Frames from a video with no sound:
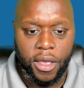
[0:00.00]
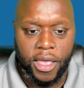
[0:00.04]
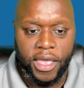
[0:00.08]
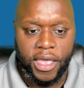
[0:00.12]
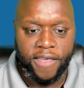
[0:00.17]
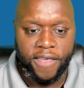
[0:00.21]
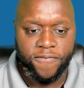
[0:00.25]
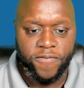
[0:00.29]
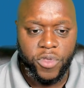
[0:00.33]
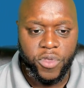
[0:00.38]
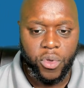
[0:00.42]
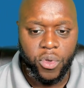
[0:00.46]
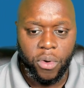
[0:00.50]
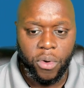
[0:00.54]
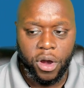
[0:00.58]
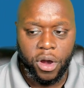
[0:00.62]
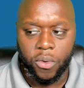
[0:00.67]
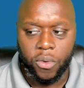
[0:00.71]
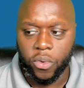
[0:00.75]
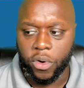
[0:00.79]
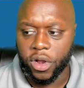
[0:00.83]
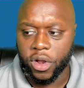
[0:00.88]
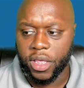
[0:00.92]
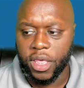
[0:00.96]
if you
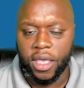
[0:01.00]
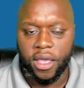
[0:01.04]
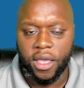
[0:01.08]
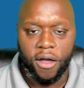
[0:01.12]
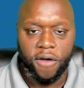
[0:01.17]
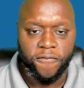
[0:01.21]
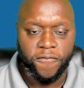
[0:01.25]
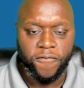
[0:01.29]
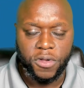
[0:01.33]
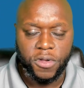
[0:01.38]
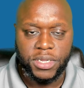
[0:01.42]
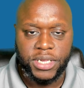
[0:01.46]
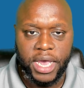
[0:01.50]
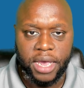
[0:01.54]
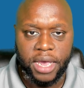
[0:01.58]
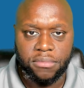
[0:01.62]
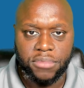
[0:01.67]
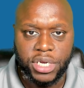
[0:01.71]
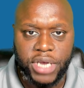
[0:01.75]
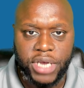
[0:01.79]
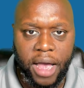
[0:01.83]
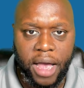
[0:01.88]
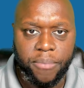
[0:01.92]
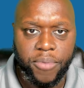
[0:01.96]
are working a full time
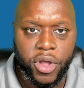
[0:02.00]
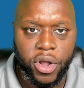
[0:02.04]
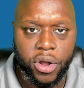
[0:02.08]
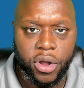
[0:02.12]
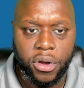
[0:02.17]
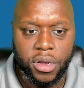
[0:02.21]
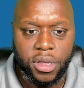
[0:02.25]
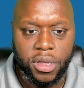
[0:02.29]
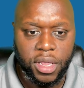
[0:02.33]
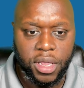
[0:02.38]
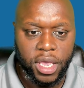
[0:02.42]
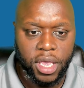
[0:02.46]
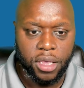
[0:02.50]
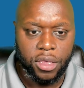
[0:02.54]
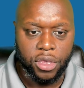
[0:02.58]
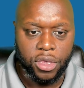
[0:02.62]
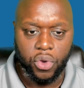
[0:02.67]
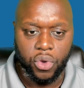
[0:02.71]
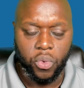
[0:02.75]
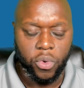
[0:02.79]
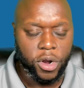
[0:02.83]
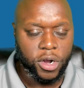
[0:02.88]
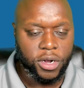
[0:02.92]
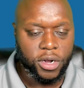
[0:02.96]
job currently,
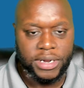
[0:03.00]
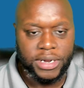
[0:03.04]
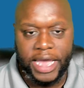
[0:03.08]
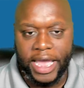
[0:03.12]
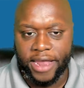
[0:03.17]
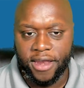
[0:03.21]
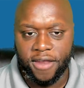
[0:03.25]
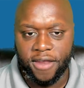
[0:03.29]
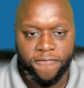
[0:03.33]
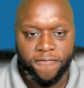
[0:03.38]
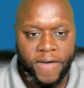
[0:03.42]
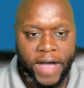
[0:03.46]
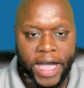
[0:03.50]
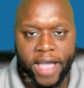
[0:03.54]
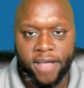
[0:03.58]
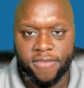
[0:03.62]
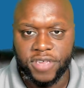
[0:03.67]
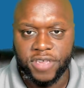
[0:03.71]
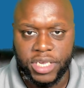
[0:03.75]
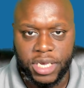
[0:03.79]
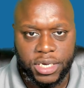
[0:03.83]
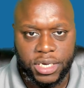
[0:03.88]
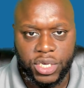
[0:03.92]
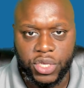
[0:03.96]
you work nine to
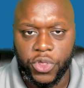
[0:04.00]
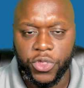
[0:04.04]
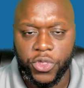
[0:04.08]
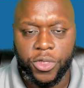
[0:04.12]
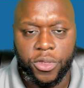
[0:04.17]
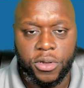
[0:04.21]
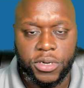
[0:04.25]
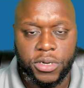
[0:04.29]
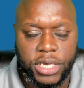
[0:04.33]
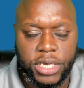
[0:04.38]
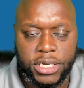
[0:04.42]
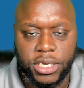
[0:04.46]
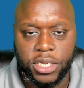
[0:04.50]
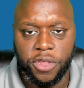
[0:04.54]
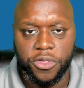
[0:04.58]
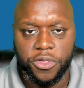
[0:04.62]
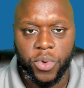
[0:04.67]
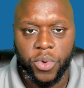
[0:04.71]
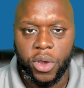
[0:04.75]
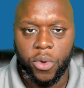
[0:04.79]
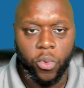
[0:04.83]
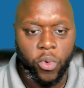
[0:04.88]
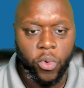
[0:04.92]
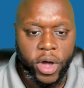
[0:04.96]
five, six, six to
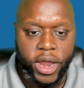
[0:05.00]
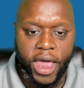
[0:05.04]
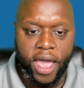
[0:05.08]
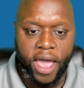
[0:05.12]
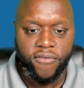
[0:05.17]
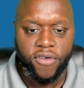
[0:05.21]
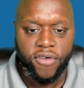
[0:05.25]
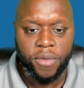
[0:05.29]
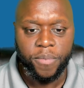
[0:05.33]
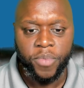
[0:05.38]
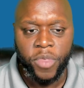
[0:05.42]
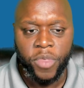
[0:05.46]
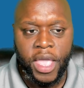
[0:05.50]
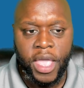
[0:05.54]
three, whatever.